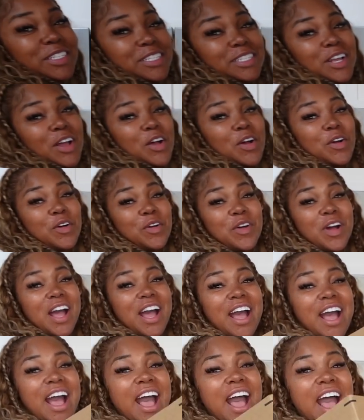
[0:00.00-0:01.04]
so
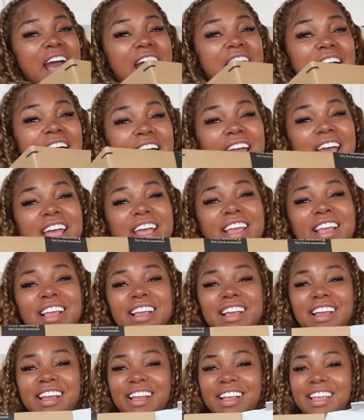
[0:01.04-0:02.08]

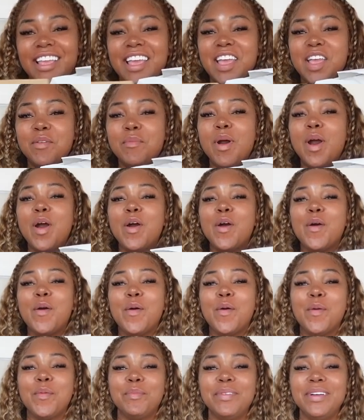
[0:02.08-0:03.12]
I came
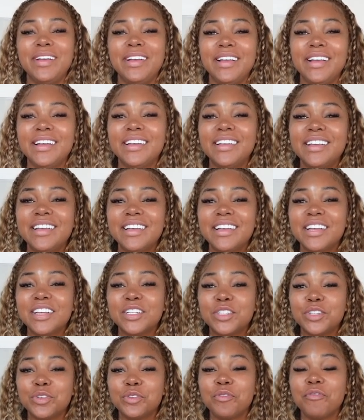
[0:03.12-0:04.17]
home
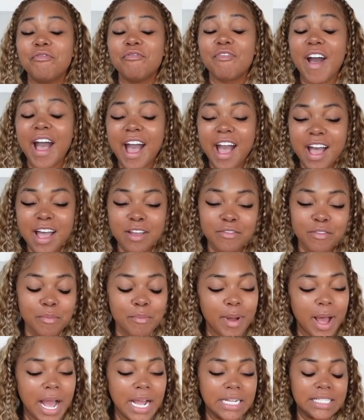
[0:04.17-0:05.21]
to 5
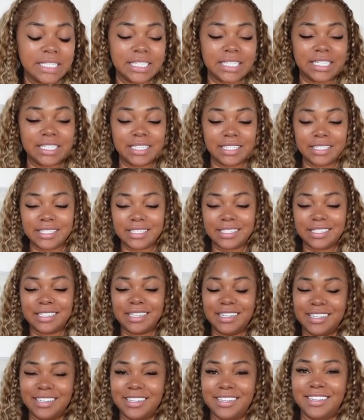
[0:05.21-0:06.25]
boxes
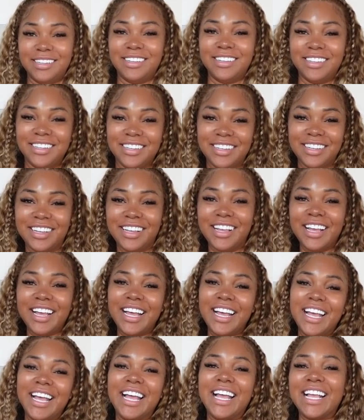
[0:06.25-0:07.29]

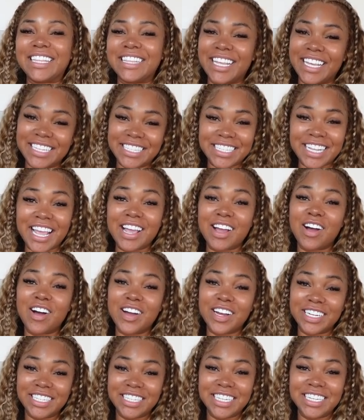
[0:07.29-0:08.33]
that say
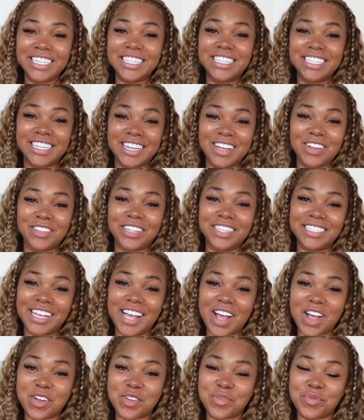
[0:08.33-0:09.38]
Auntie G on the
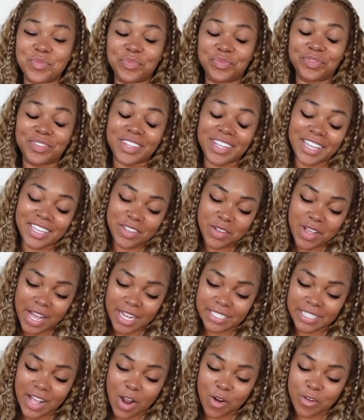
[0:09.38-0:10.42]
top. And you guys
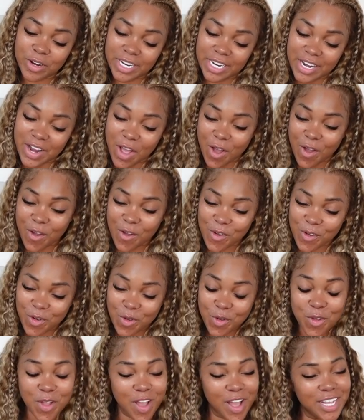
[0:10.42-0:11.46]
already know who
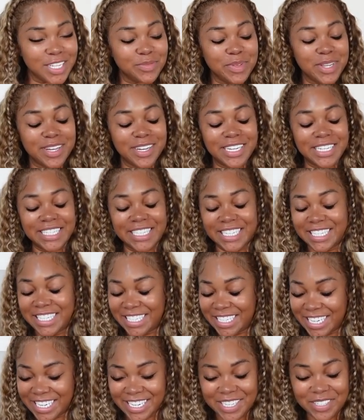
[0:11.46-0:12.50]
calls me Auntie
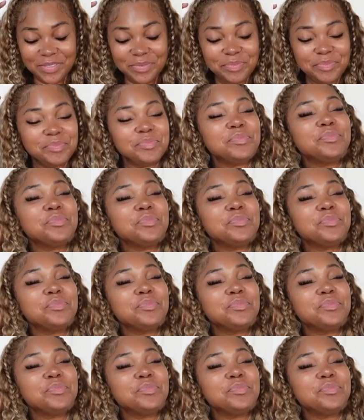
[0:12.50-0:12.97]
G,